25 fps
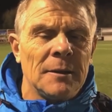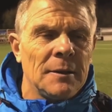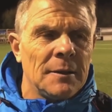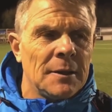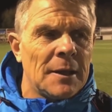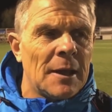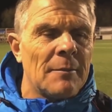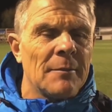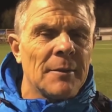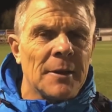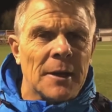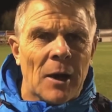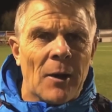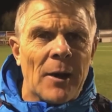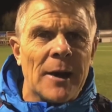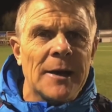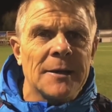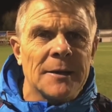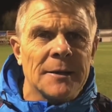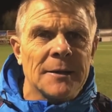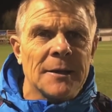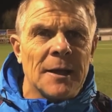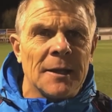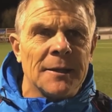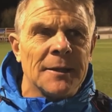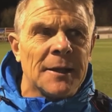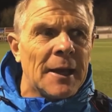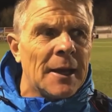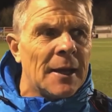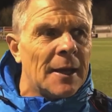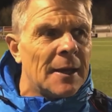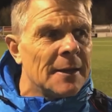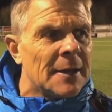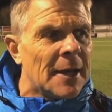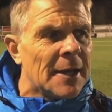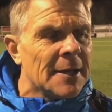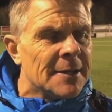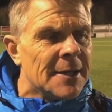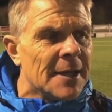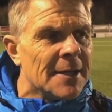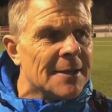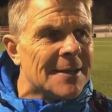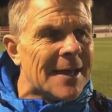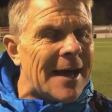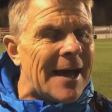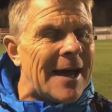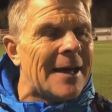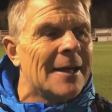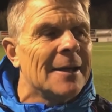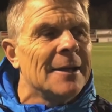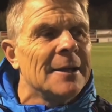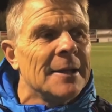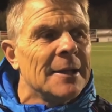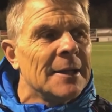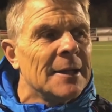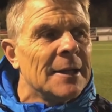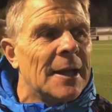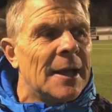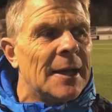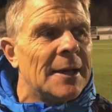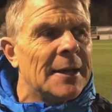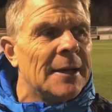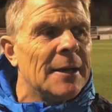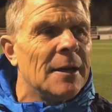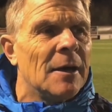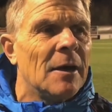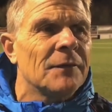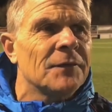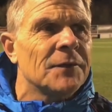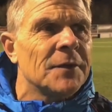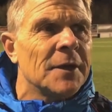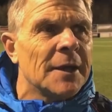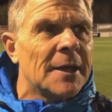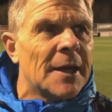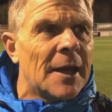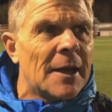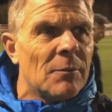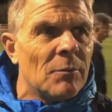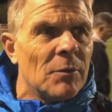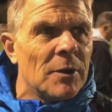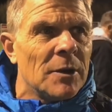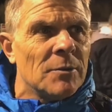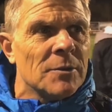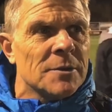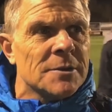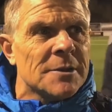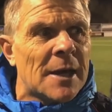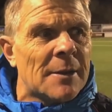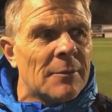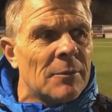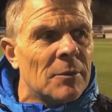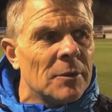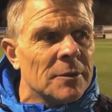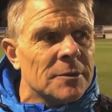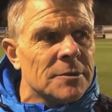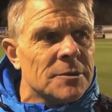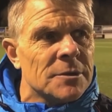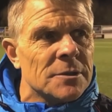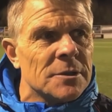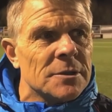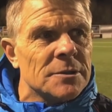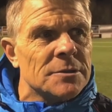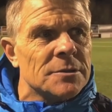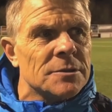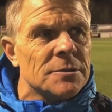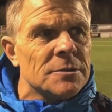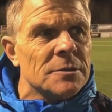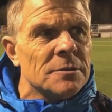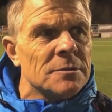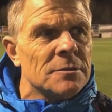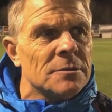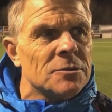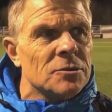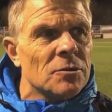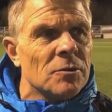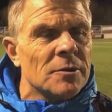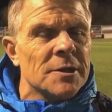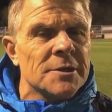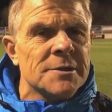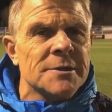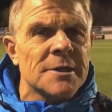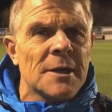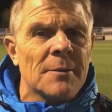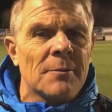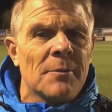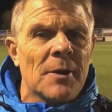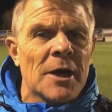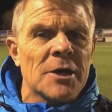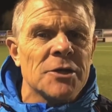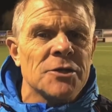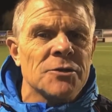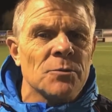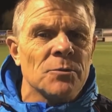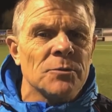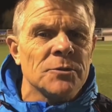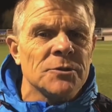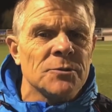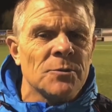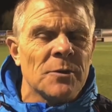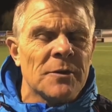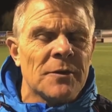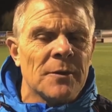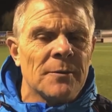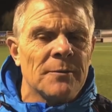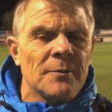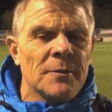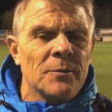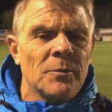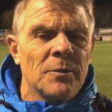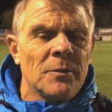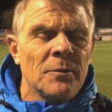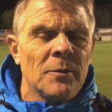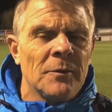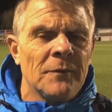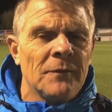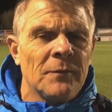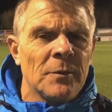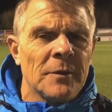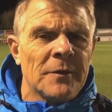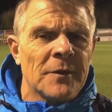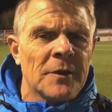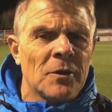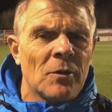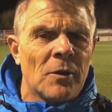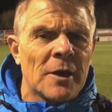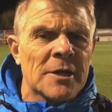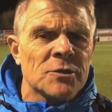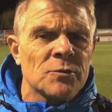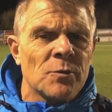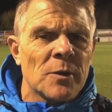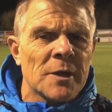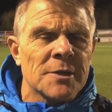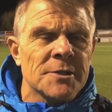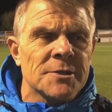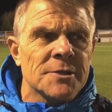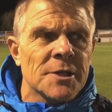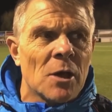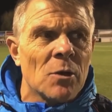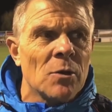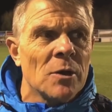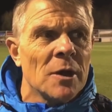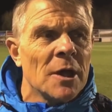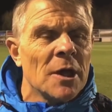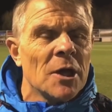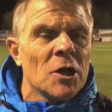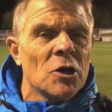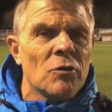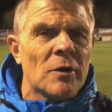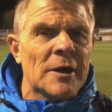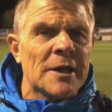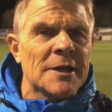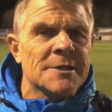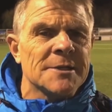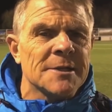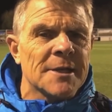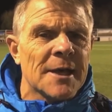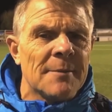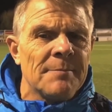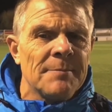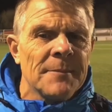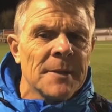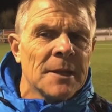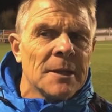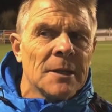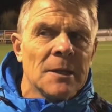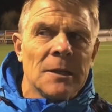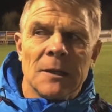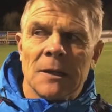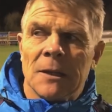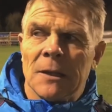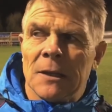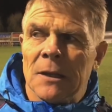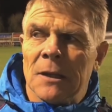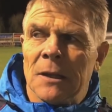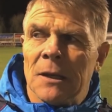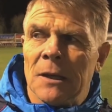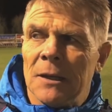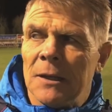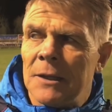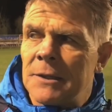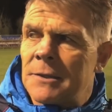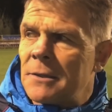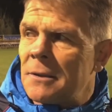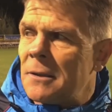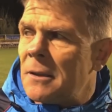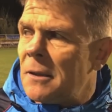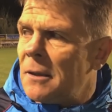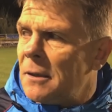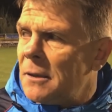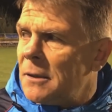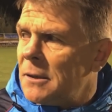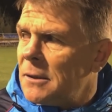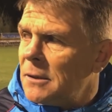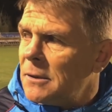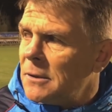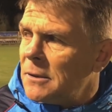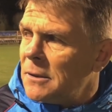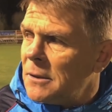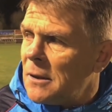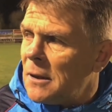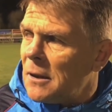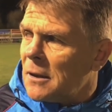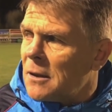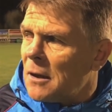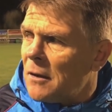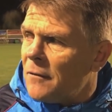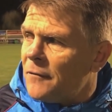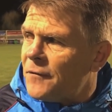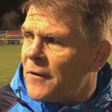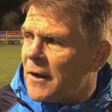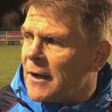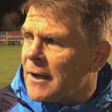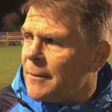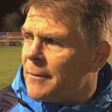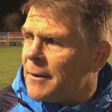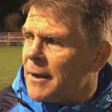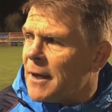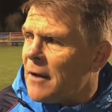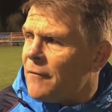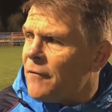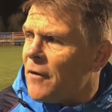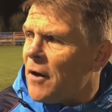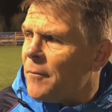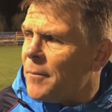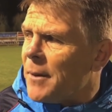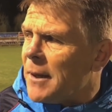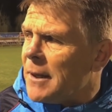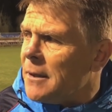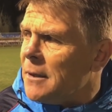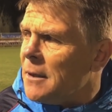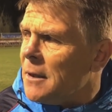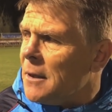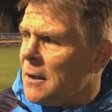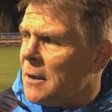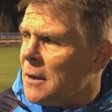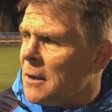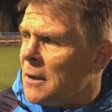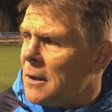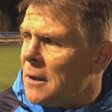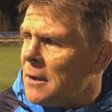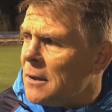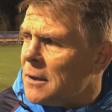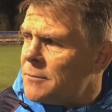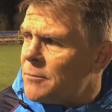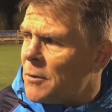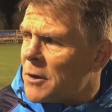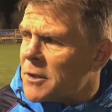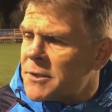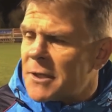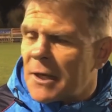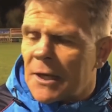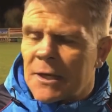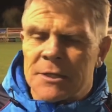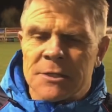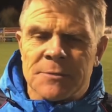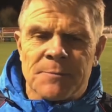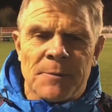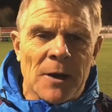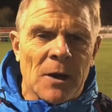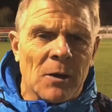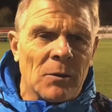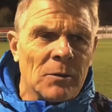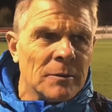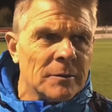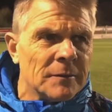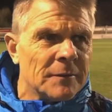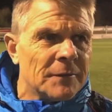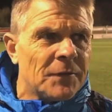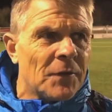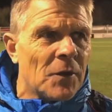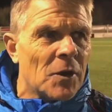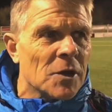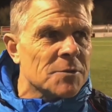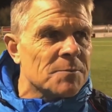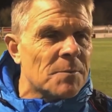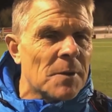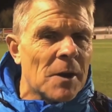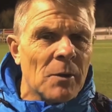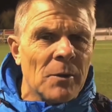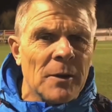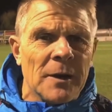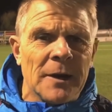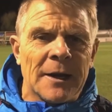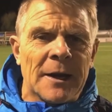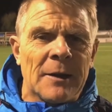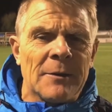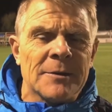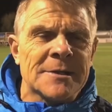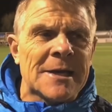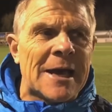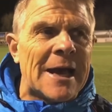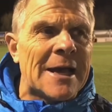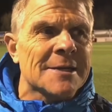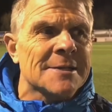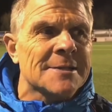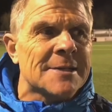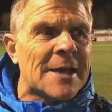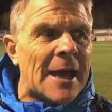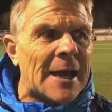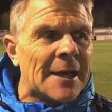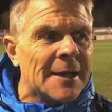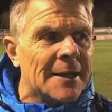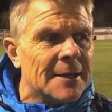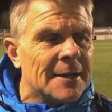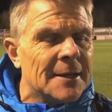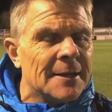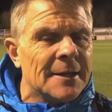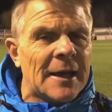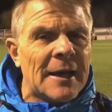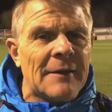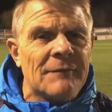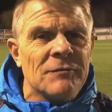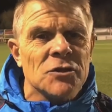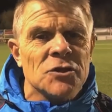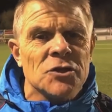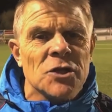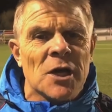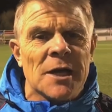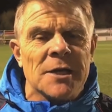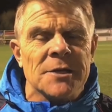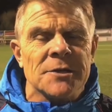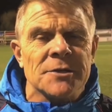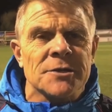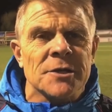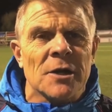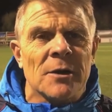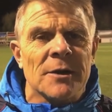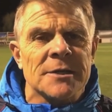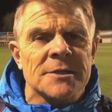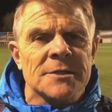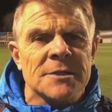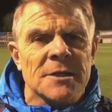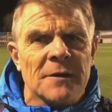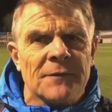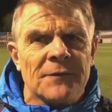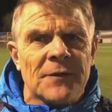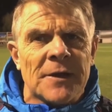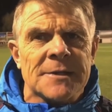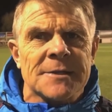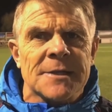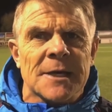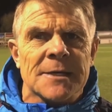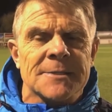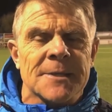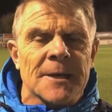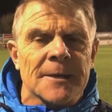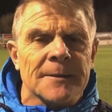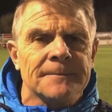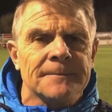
them going, and they did that. And then after the game, we was able to join the celebrations with them with a nice win. So credit to them. I can't thank them enough. It's my second spell. The first spell here, that was outstanding, and they haven't changed. So it's fantastic.